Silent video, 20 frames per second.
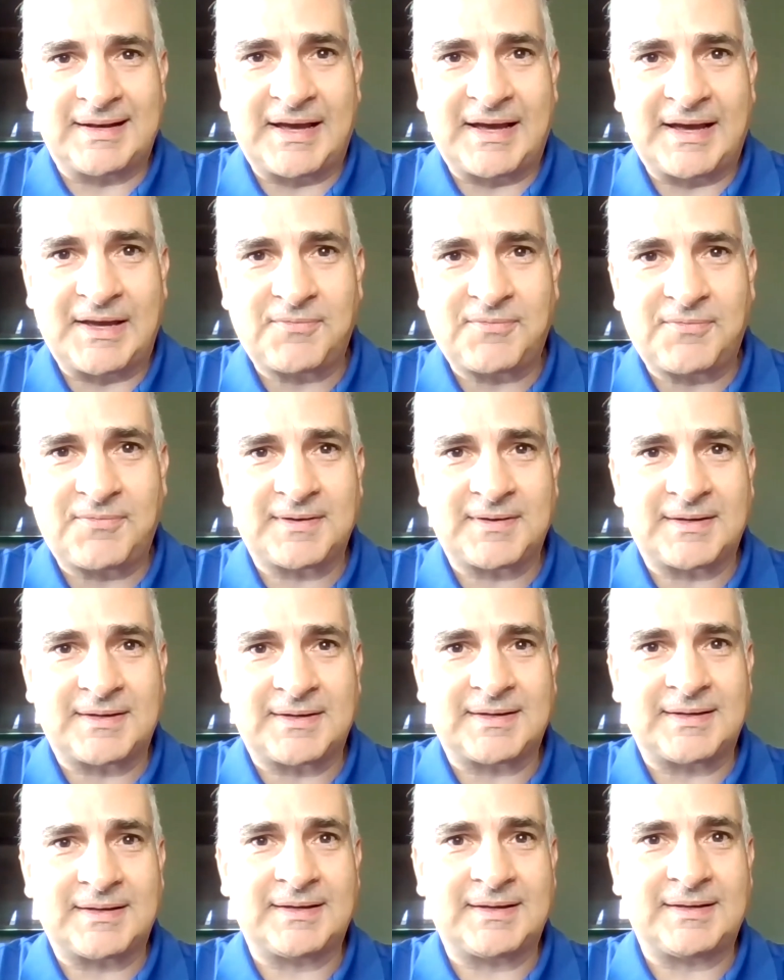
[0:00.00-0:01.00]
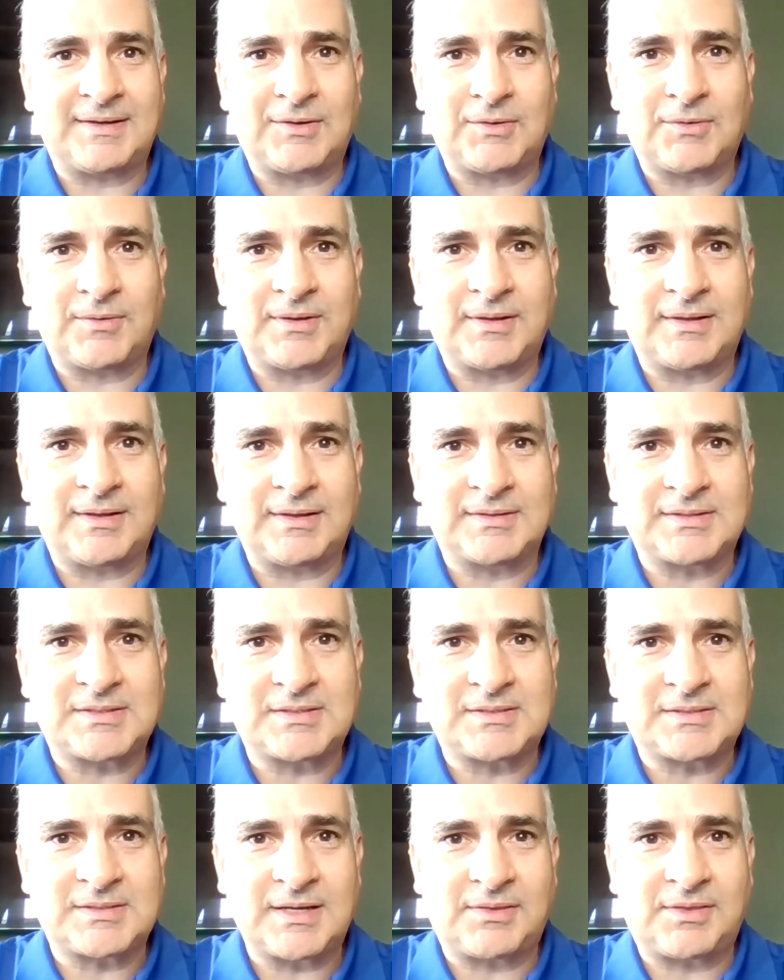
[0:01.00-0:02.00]
life. You know,
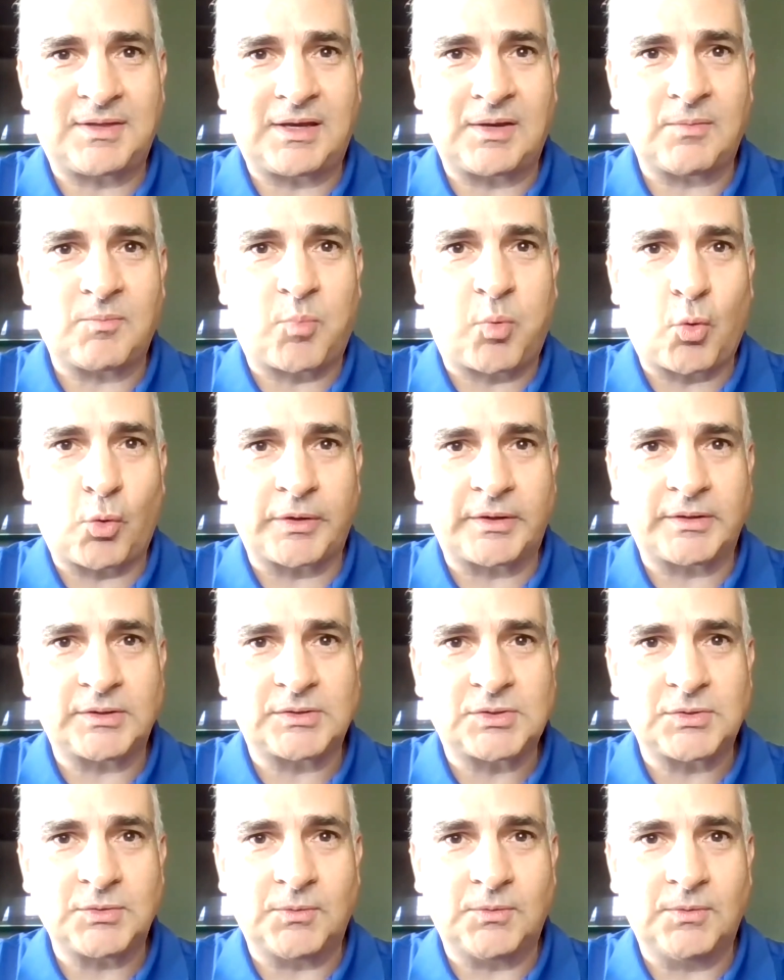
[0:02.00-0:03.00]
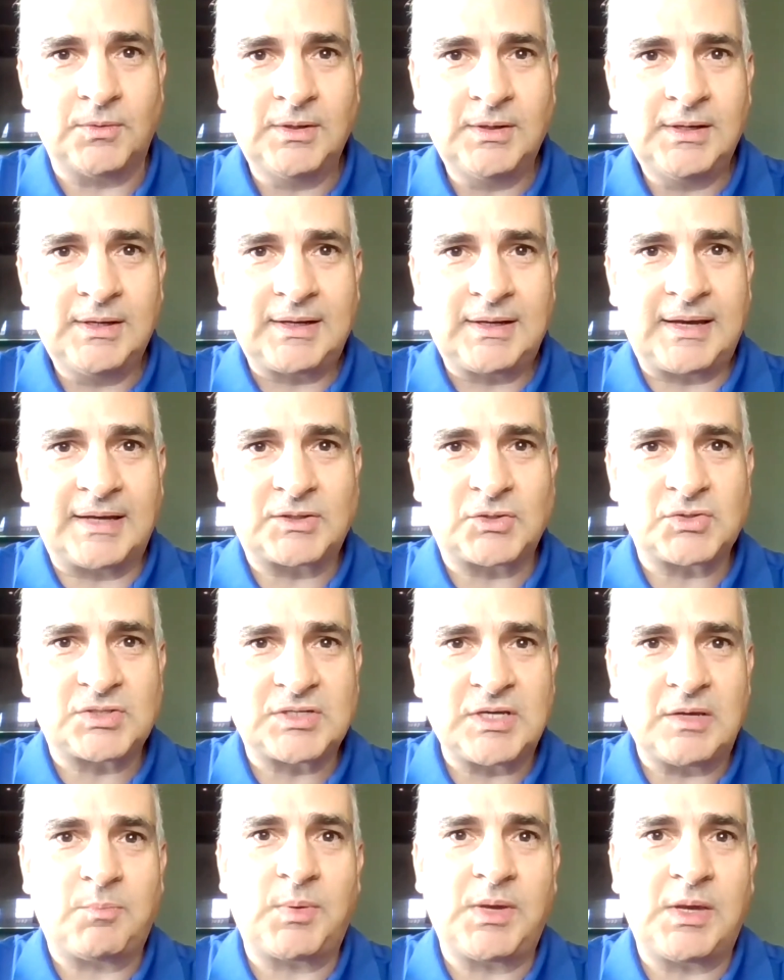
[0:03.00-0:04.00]
it's, I think, important to get to
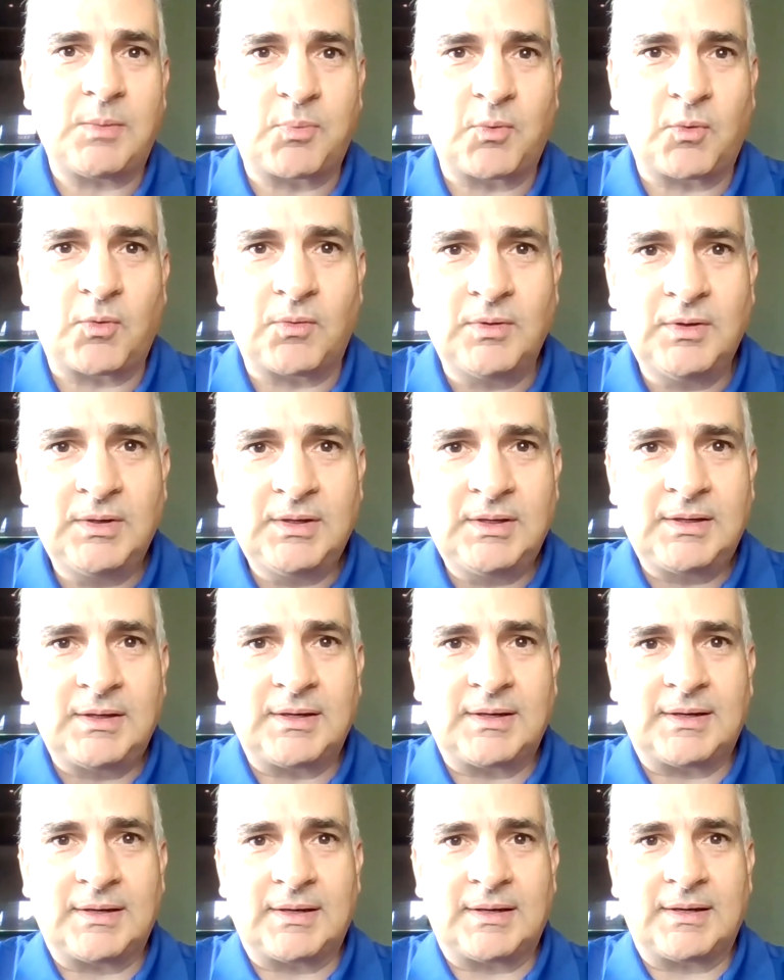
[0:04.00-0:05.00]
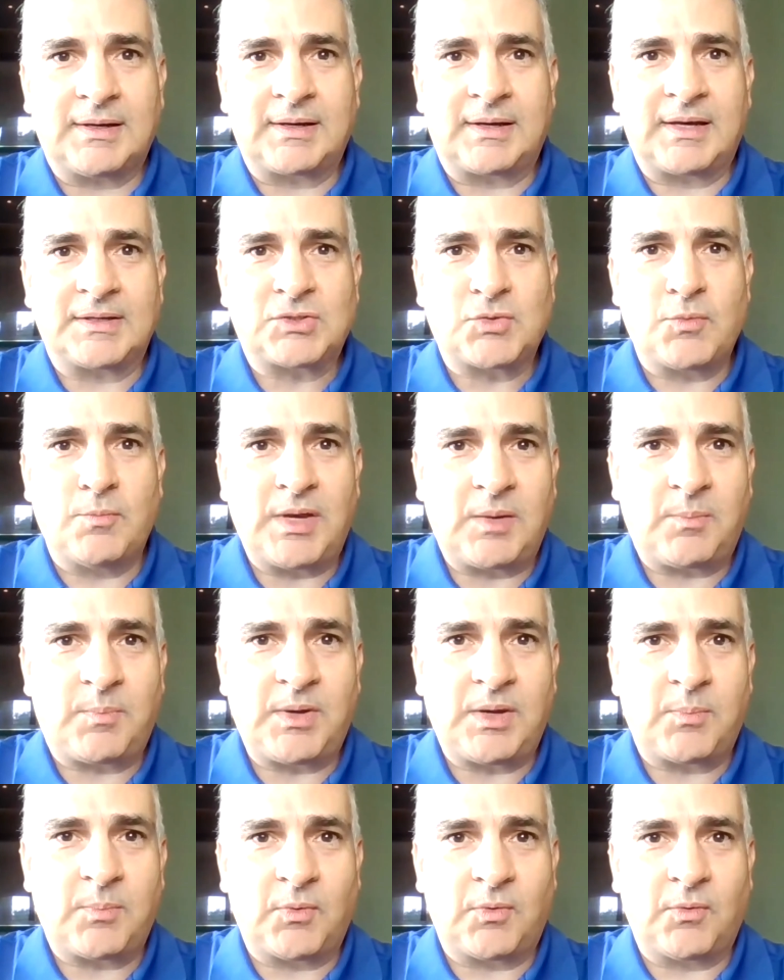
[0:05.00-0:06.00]
see people, get to meet
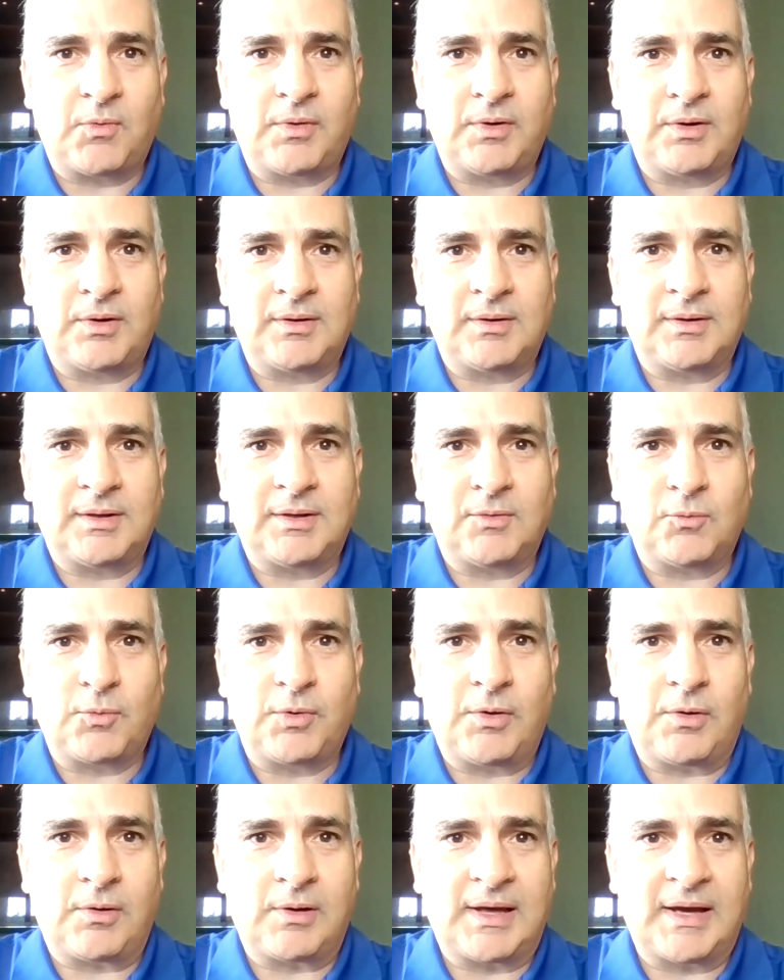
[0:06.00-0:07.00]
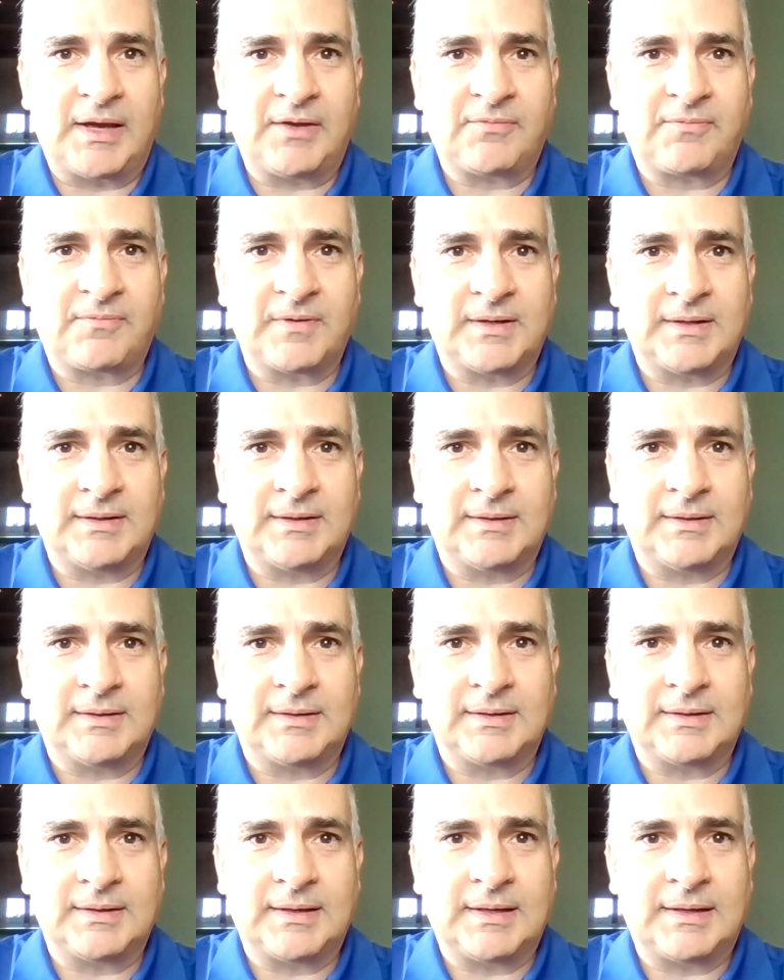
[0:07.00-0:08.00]
people in real life,
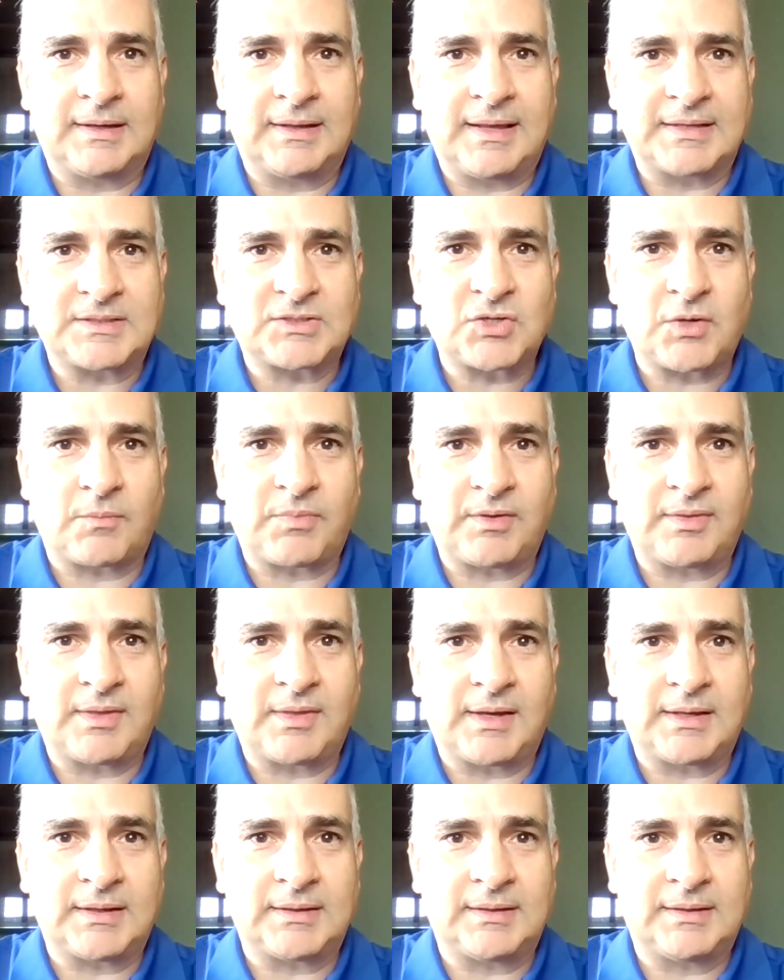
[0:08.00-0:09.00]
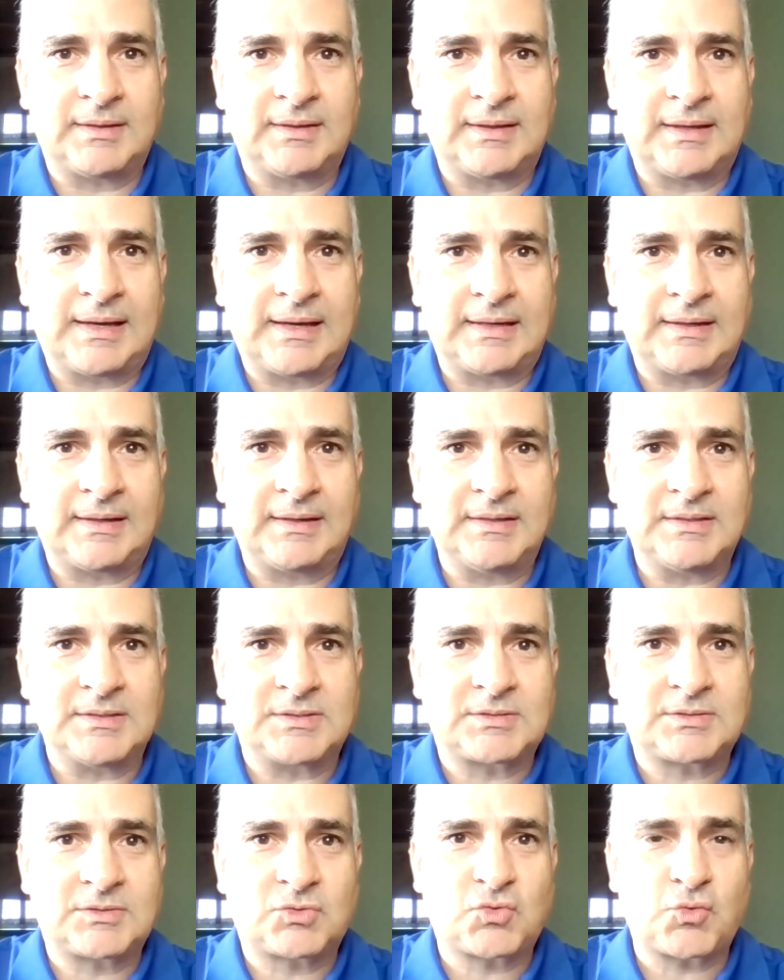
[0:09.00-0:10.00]
and that's something that
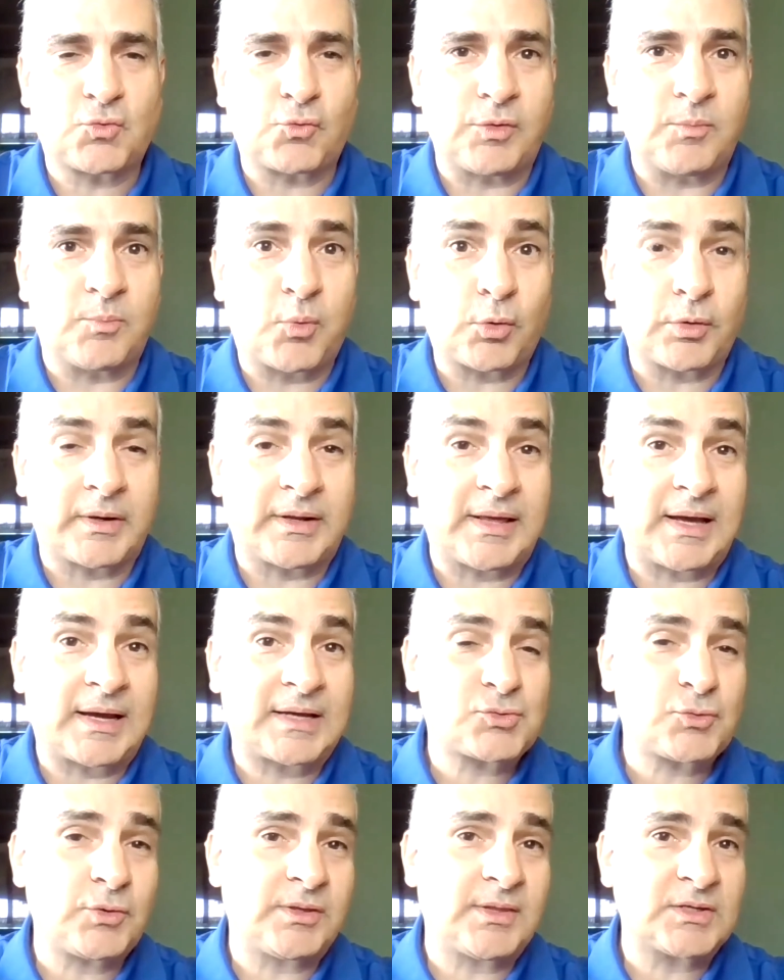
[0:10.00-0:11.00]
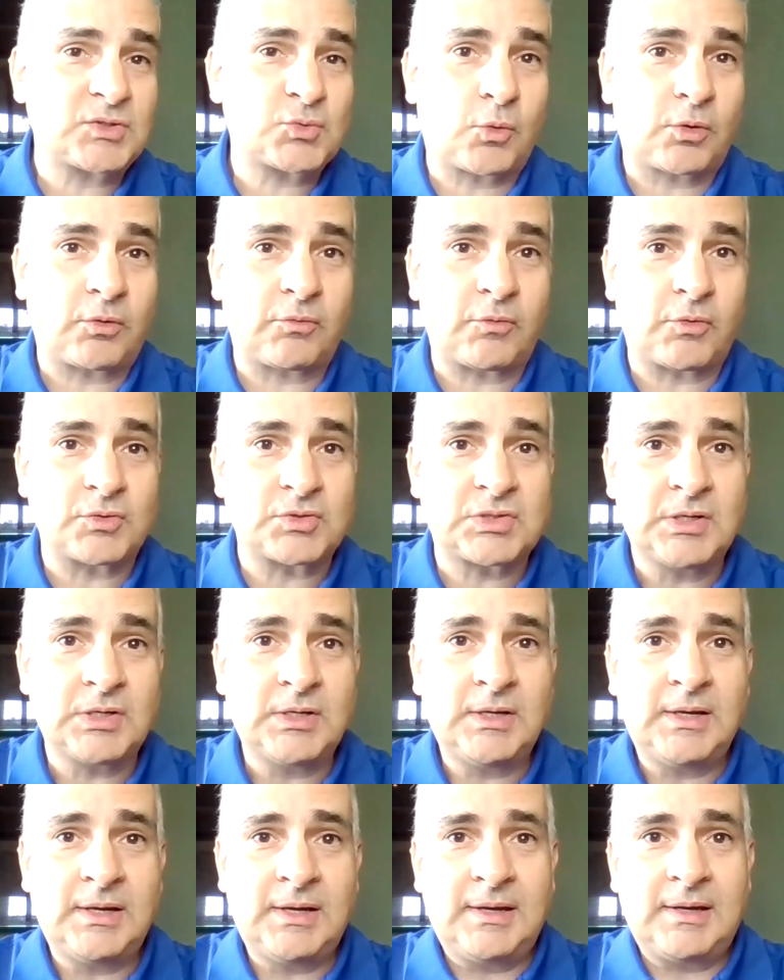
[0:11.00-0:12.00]
is truly important. Actually, that's one of
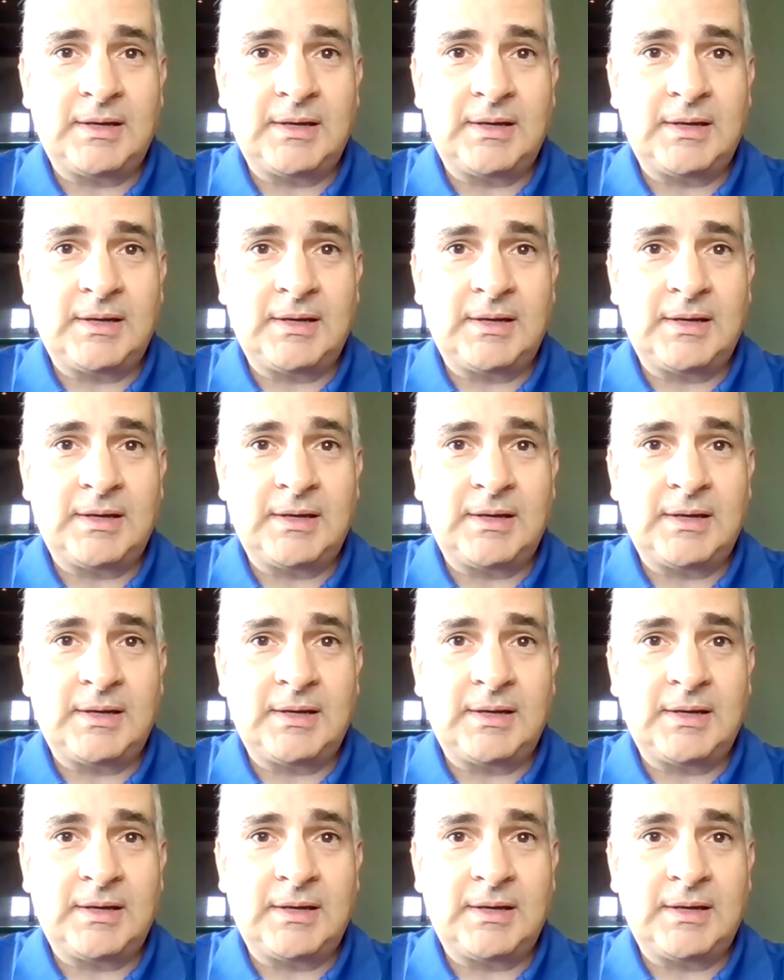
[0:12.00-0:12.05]
those